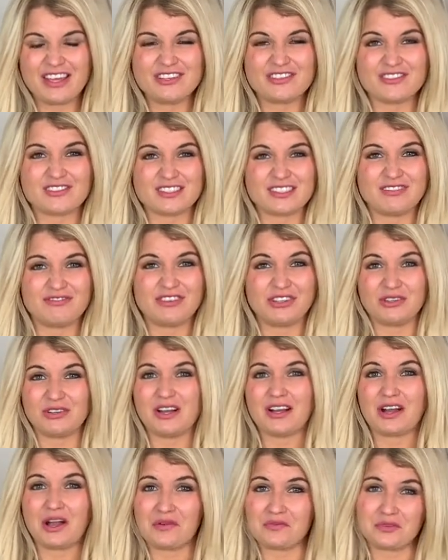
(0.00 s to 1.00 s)
and just feel
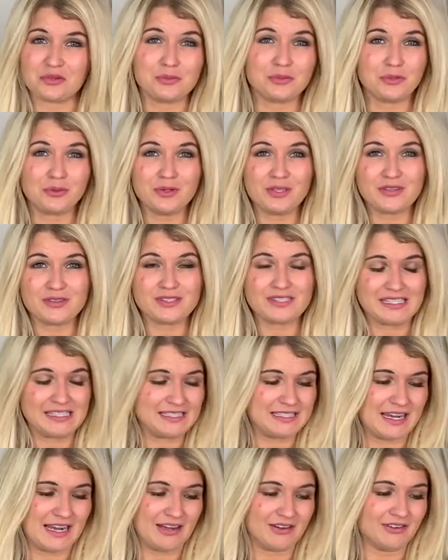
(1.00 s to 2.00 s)
uncomfortable when you
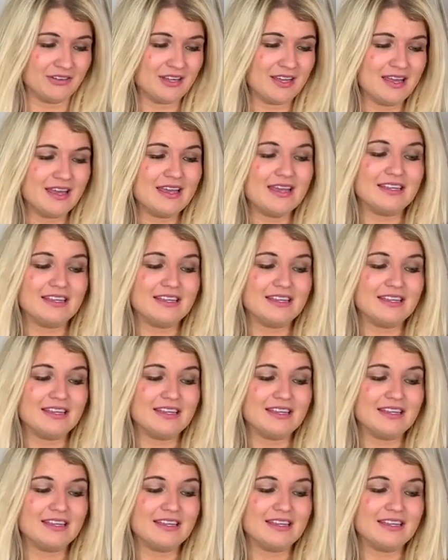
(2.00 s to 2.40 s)
sit down.